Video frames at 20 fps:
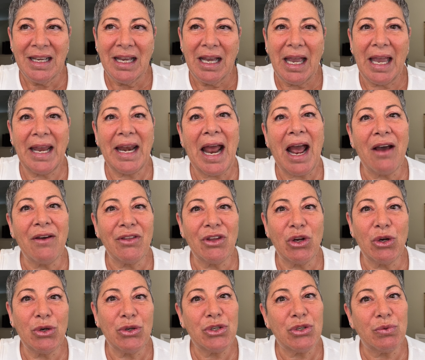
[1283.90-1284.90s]
and how the
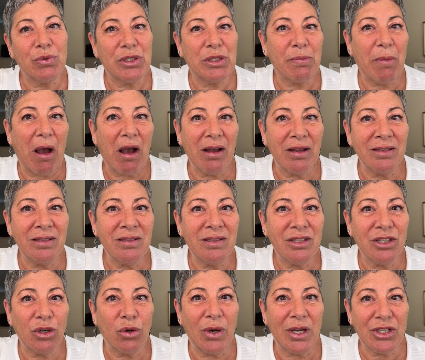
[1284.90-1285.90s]
host responds
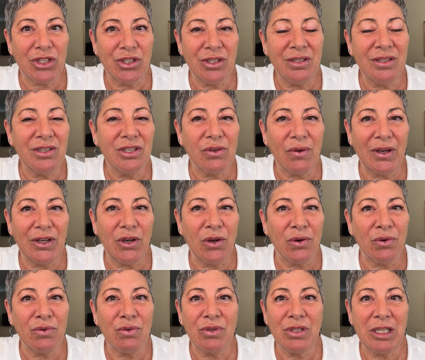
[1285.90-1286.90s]
to questions. So I
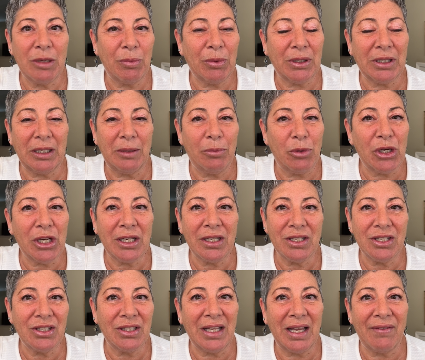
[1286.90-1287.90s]
don't typically book
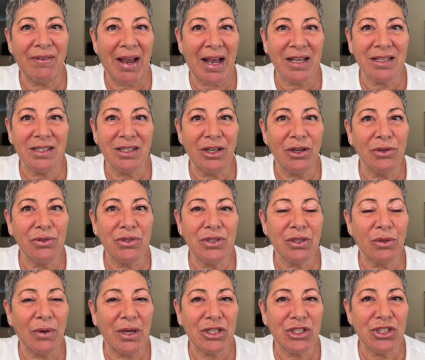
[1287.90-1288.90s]
until I've asked the host
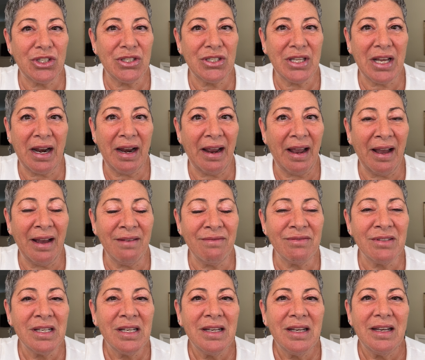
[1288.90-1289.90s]
the questions that I
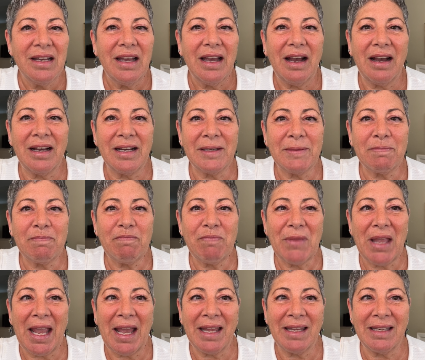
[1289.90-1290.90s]
have.
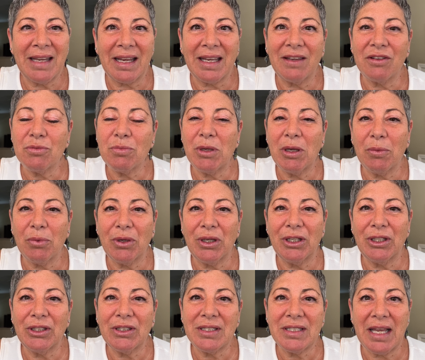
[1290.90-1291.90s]
Um, and that gives me a pretty
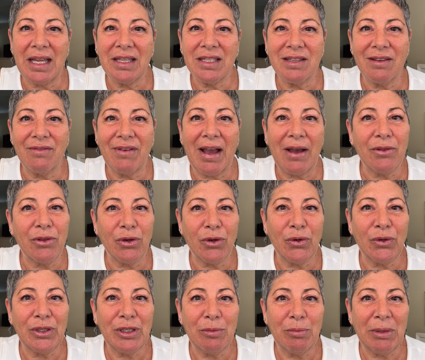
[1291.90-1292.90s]
good sense of how they're
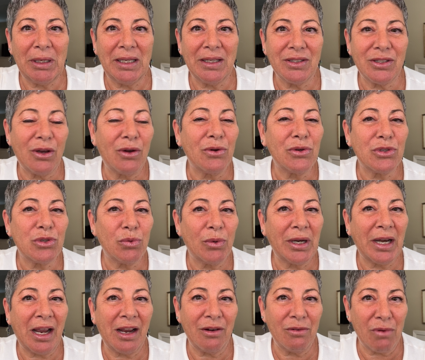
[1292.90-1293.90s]
going to be as a host
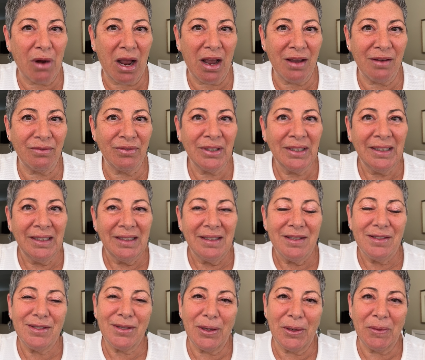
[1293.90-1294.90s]
when I arrive.
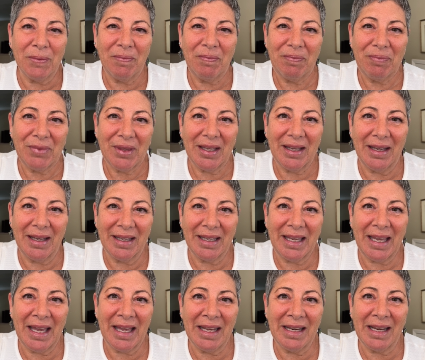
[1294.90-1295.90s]
So
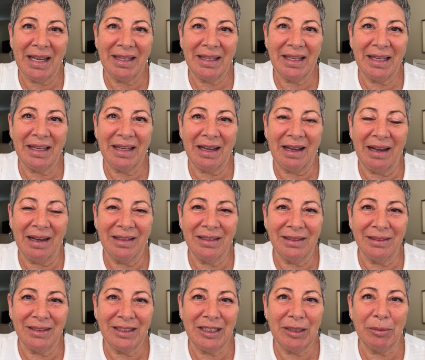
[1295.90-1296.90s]
again, I think
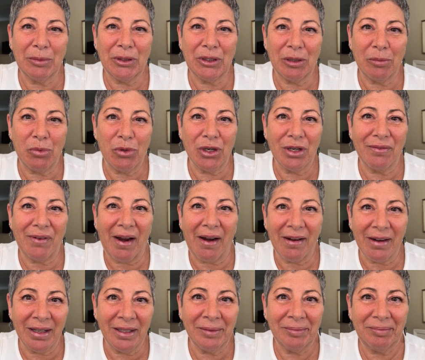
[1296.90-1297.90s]
similar to Puerto
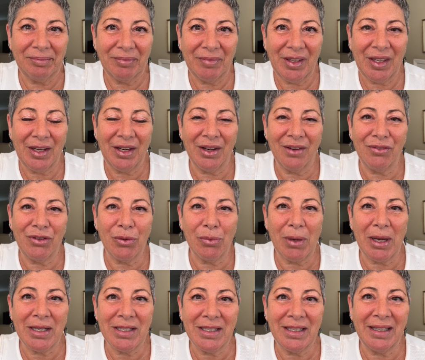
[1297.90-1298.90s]
Vallarta, you know, if you're
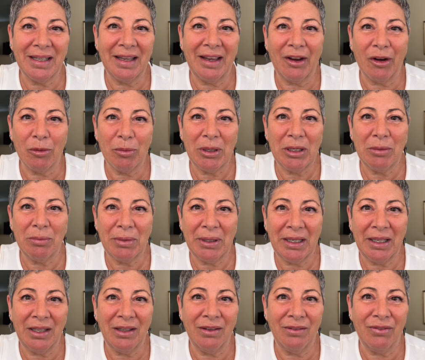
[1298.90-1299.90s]
renting
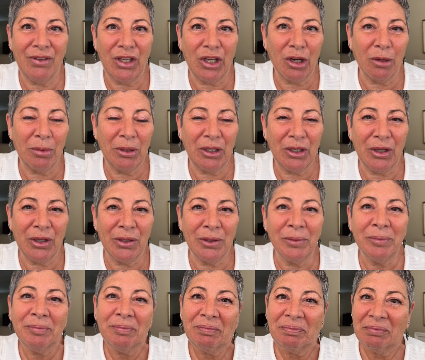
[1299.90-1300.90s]
Airbnb, V R B
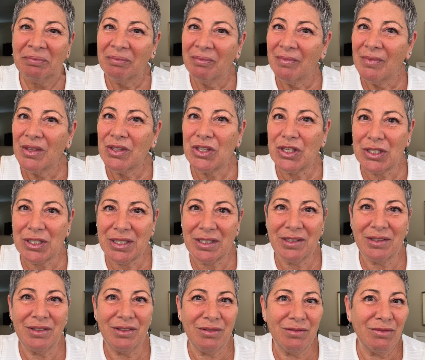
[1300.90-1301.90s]
O, just
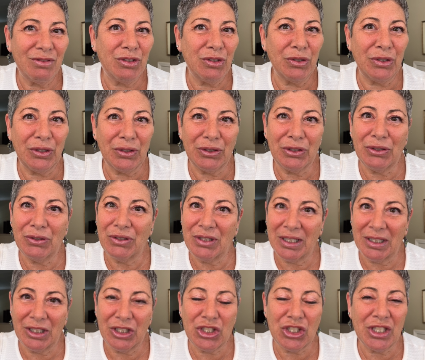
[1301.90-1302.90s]
do your due
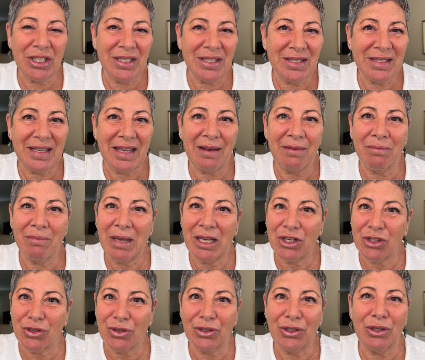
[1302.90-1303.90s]
diligence and
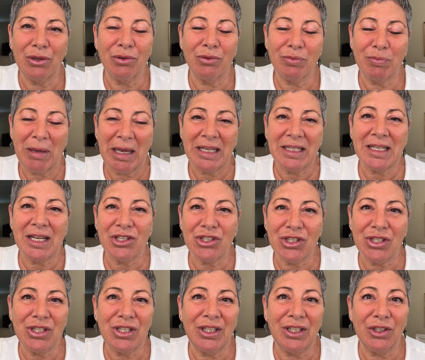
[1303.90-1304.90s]
make sure you pay
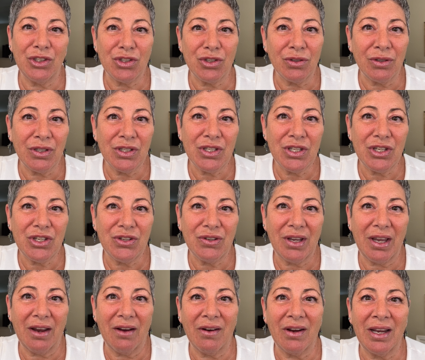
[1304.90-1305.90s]
attention to the insurance that you
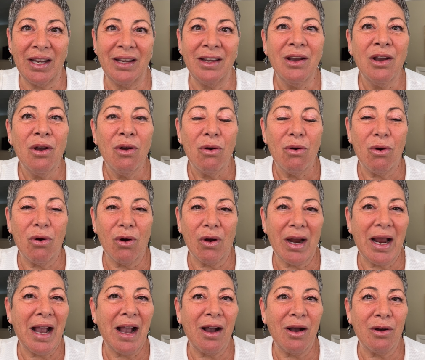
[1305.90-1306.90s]
carry or
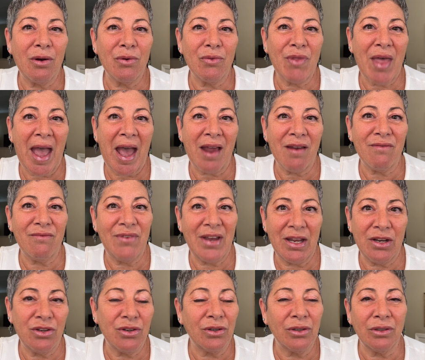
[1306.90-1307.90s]
how that
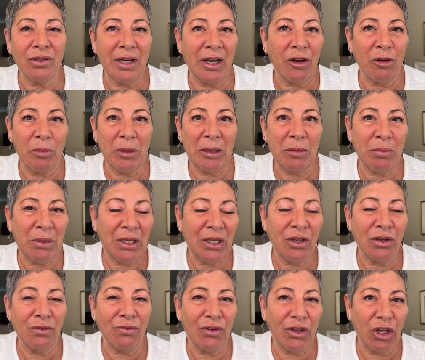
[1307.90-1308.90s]
vendor, Airbnb
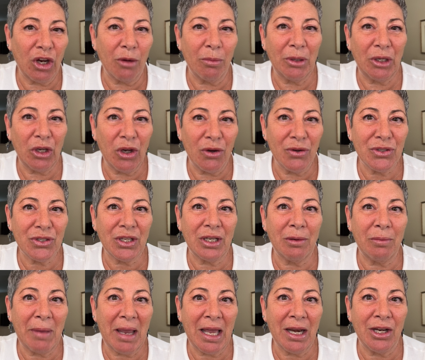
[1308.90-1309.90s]
or V R B O, is going
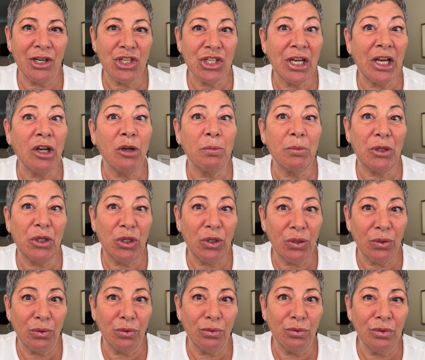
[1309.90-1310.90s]
to manage and help
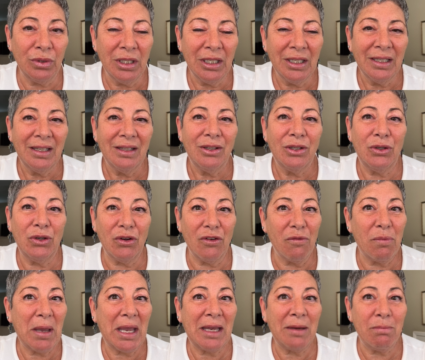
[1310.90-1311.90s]
you who
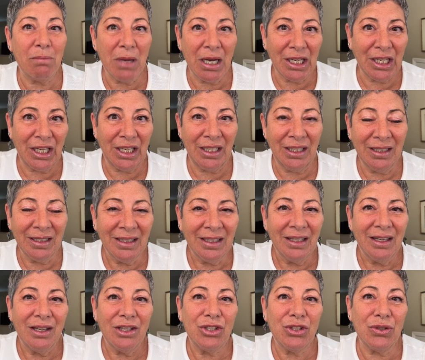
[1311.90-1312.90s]
have paid money
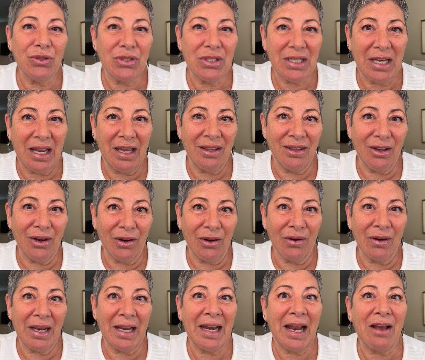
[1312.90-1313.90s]
to stay
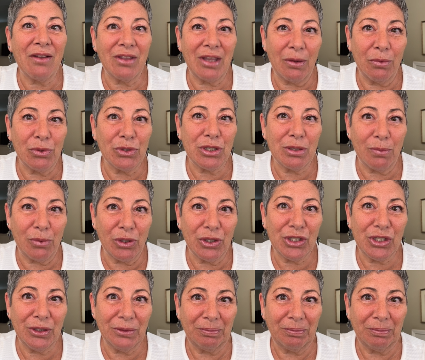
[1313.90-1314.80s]
there and how they will support you.